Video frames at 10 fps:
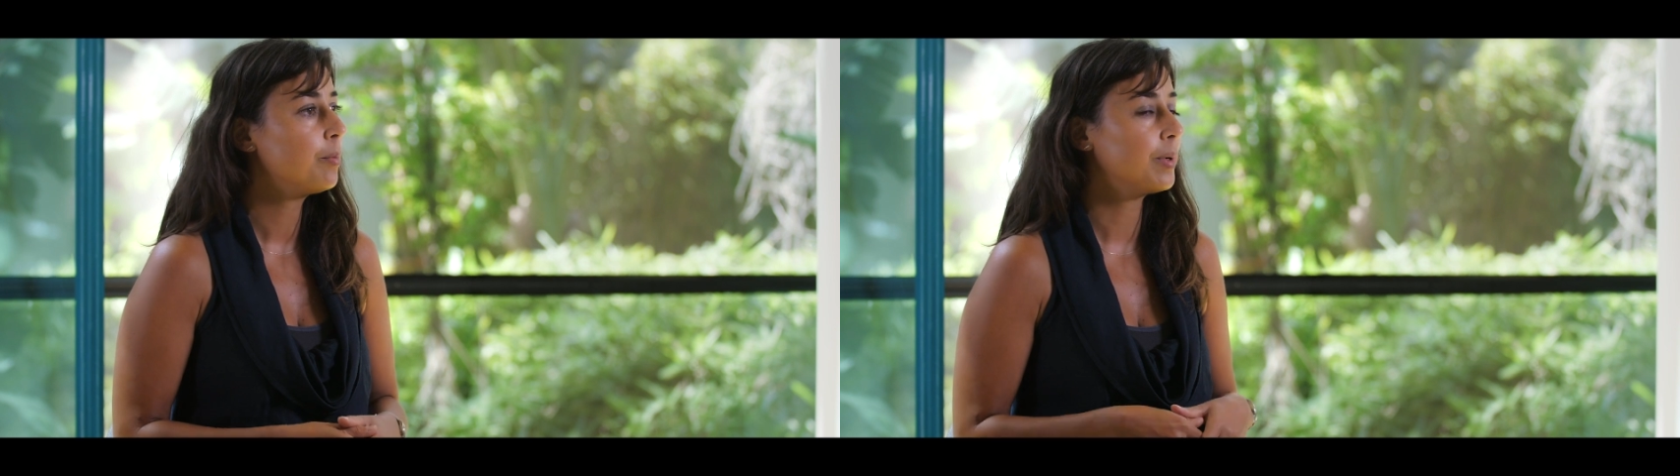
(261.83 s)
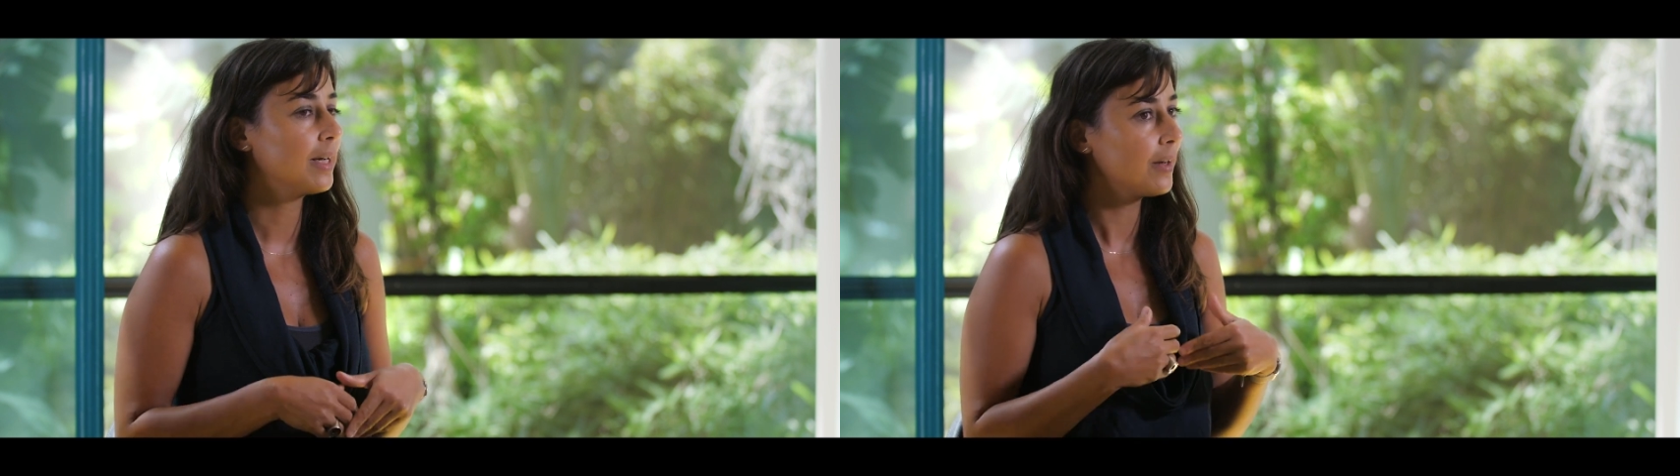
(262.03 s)

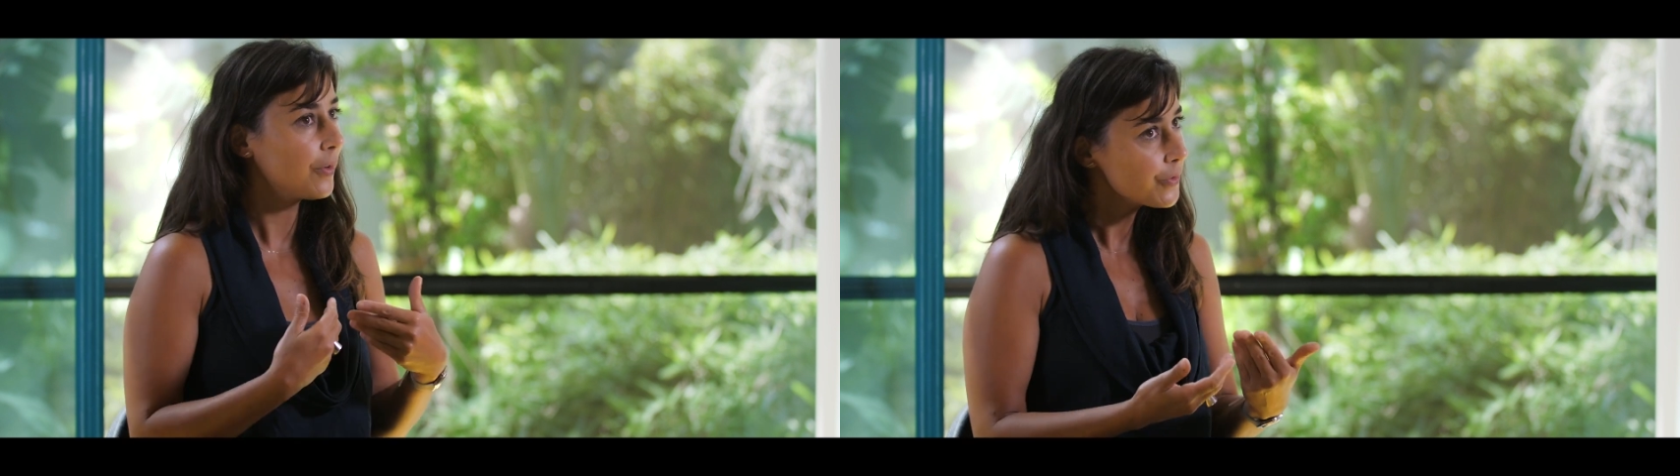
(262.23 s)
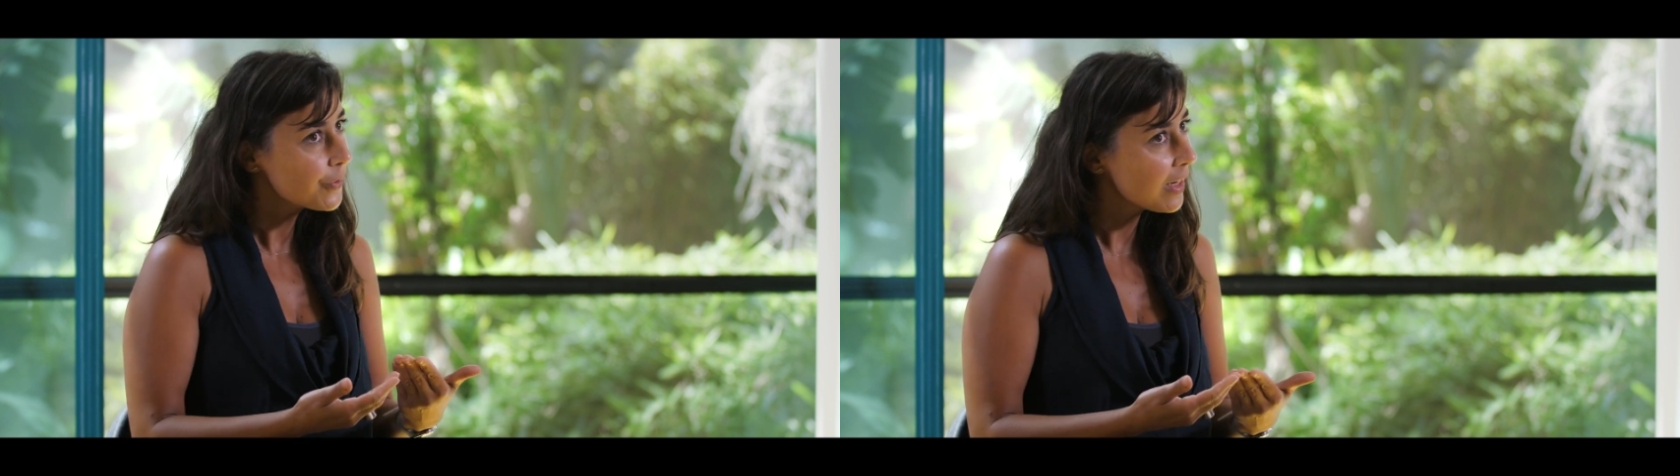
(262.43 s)
but it
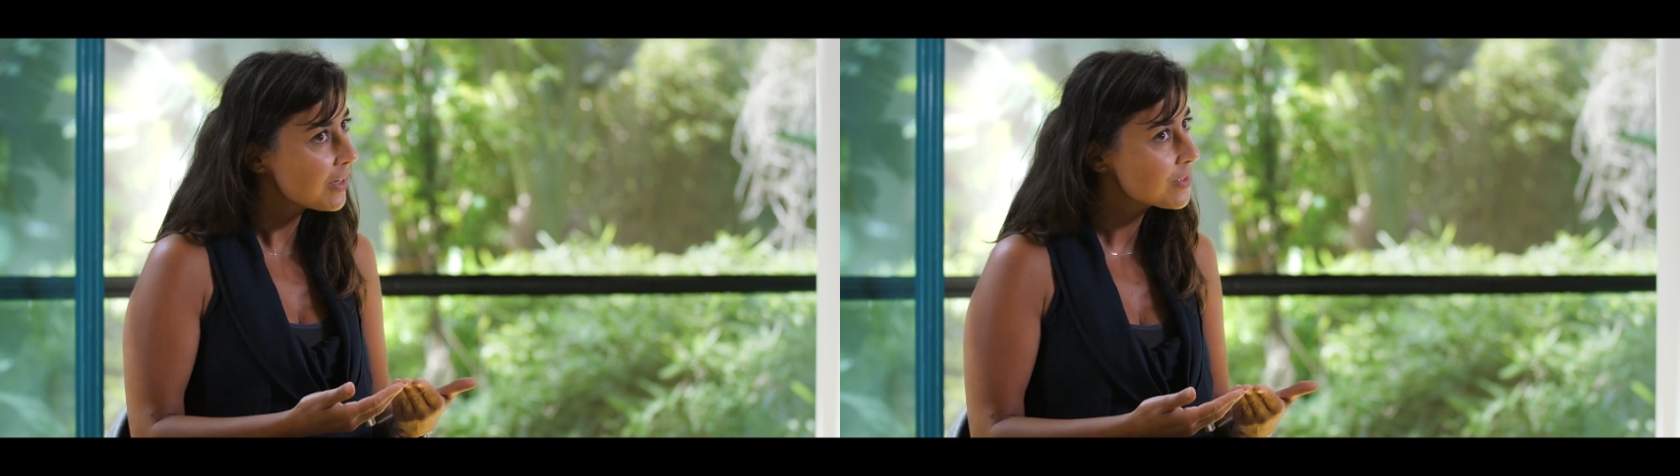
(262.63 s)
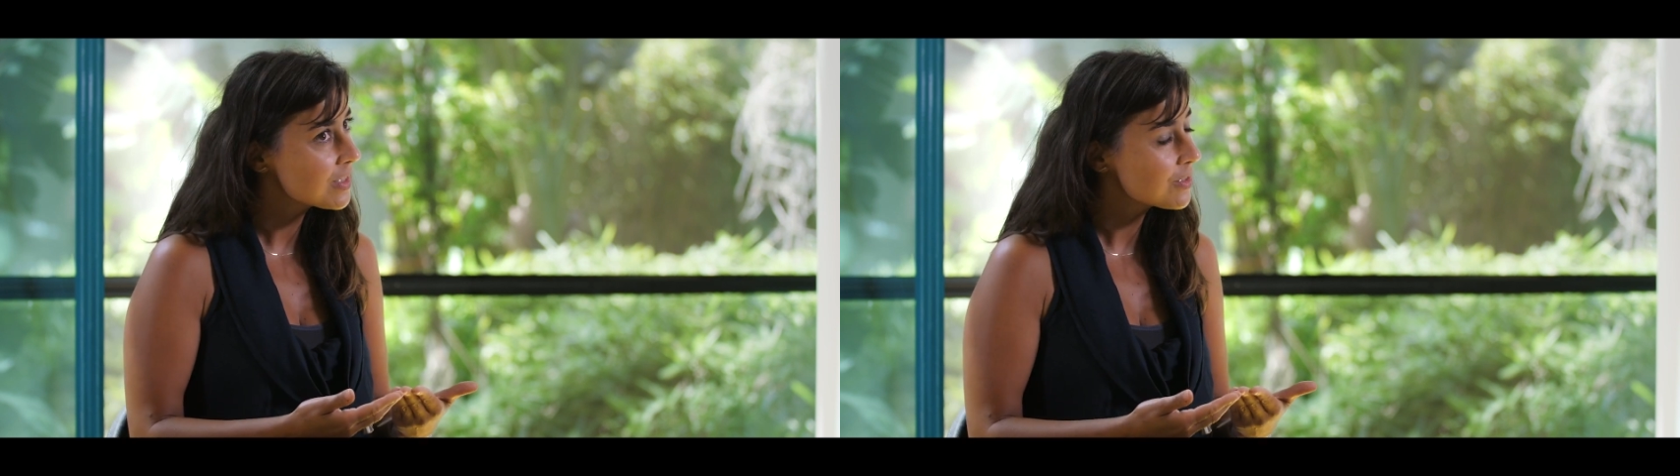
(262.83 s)
also
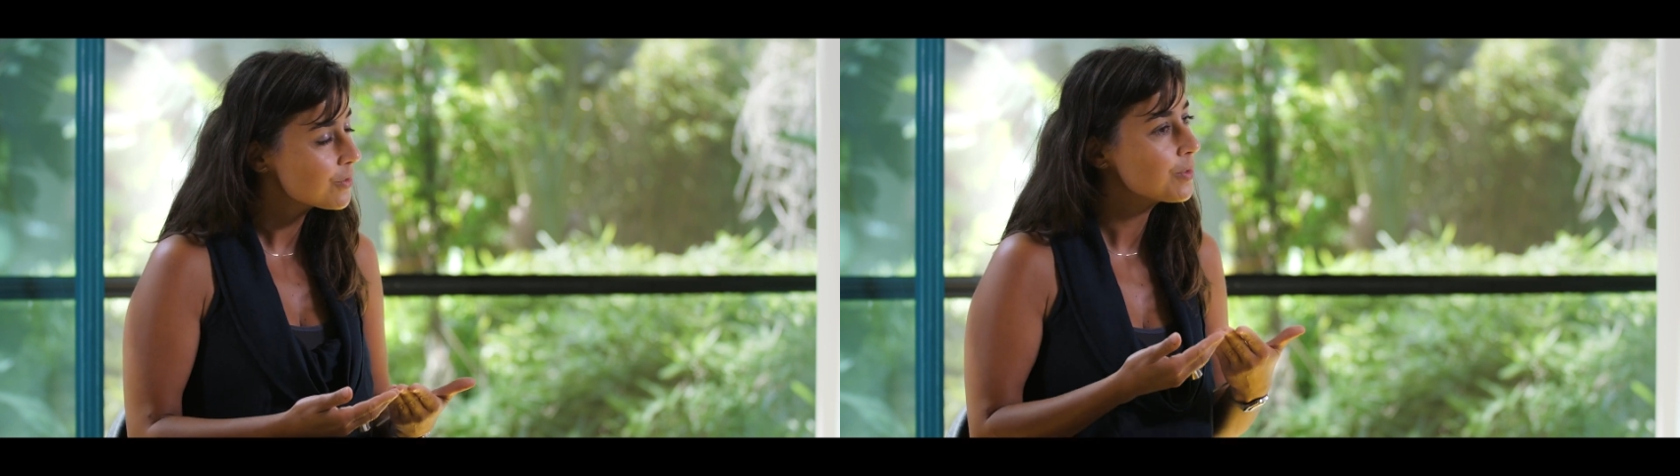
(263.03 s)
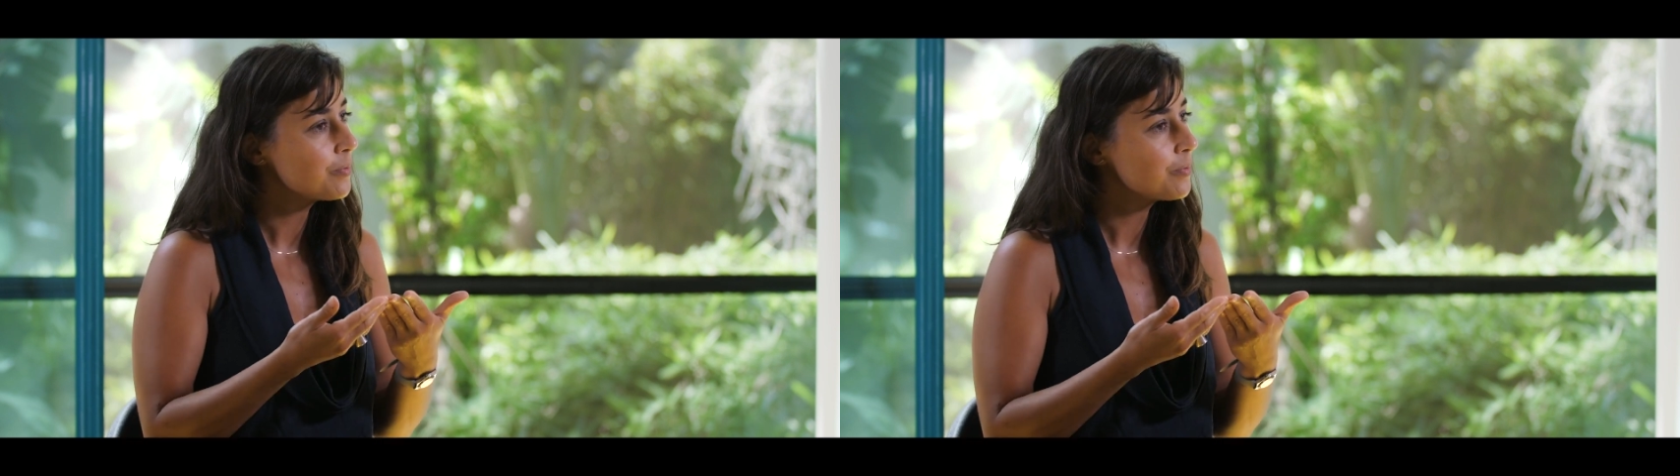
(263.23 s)
allows us